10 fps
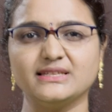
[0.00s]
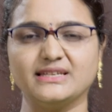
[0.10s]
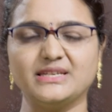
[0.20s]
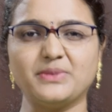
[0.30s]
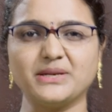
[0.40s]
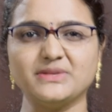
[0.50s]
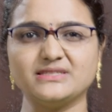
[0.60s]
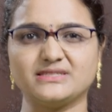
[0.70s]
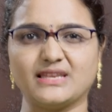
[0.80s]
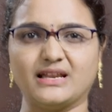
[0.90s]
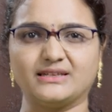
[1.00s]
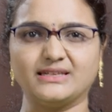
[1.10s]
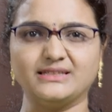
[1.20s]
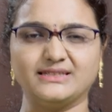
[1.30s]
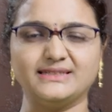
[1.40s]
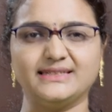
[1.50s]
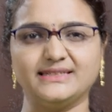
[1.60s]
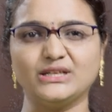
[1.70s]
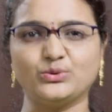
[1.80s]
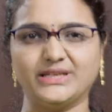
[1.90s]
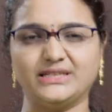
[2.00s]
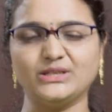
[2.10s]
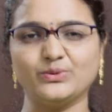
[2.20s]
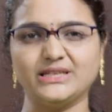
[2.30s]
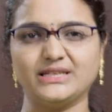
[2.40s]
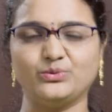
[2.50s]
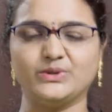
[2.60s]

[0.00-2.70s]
The department started in the year 2020